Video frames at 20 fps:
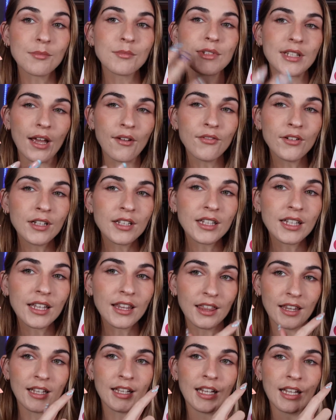I'm definitely
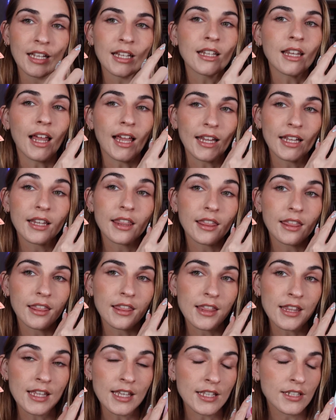thinking like
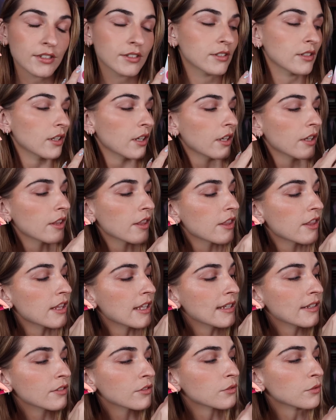this
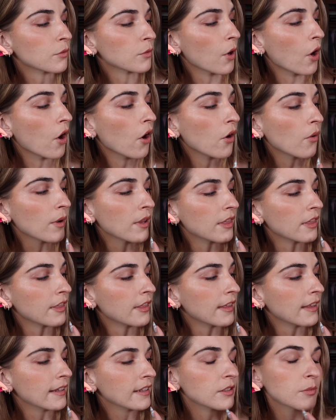this row and
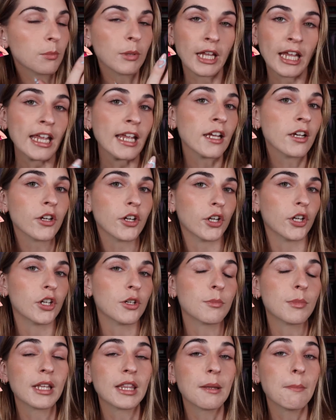this pink are going
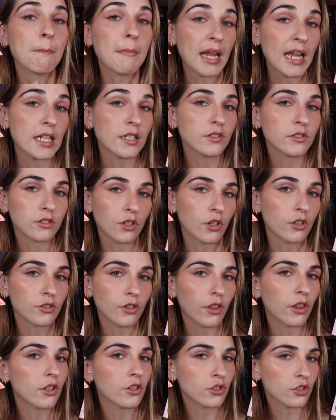to be the main stars of the